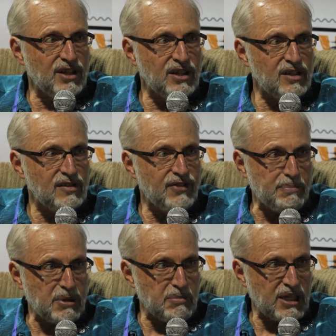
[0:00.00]
of
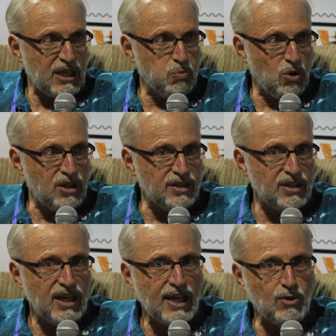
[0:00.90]
Epic Mickey
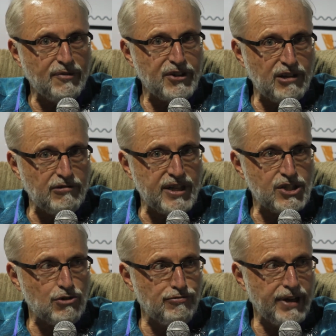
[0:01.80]
1. However, there
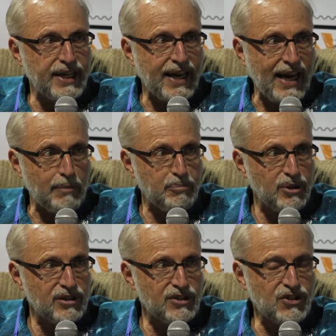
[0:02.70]
is a recap
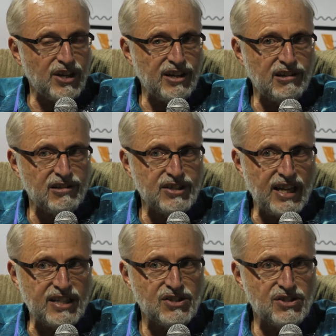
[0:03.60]
there
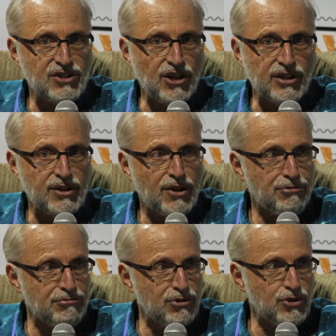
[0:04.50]
that's done
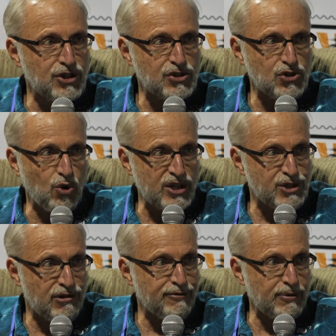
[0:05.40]
through the
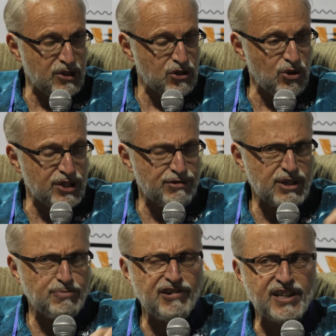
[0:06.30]
Sorcerer from the Sorcerer's
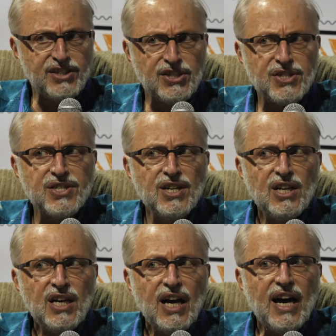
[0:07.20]
Apprentice.
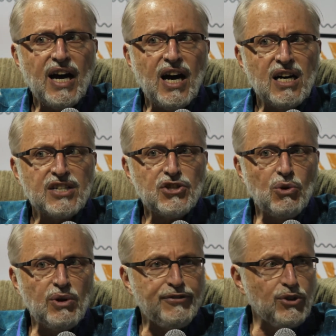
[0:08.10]

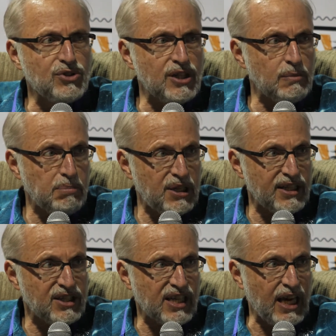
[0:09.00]
So if you didn't
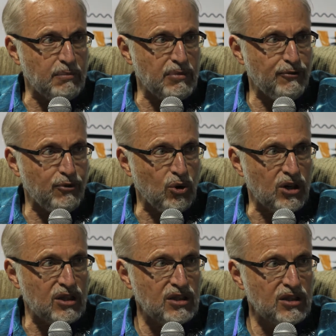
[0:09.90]
play the game
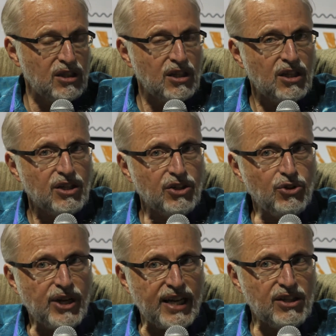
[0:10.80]
before,
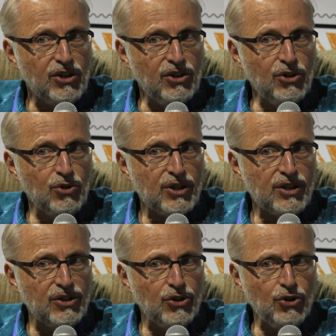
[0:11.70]
you
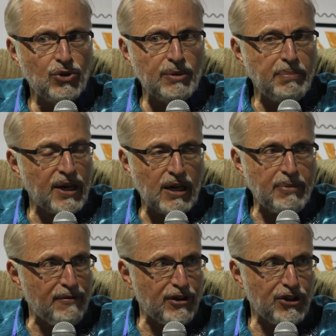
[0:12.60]
can pick up
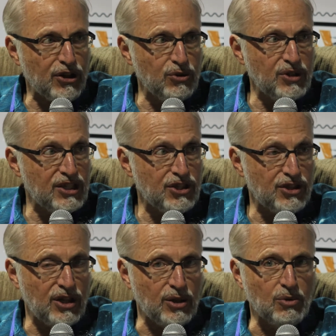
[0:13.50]
everything you need to
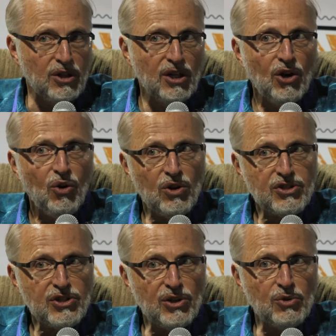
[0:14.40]
know.
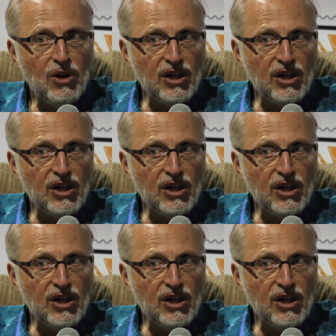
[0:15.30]
Also,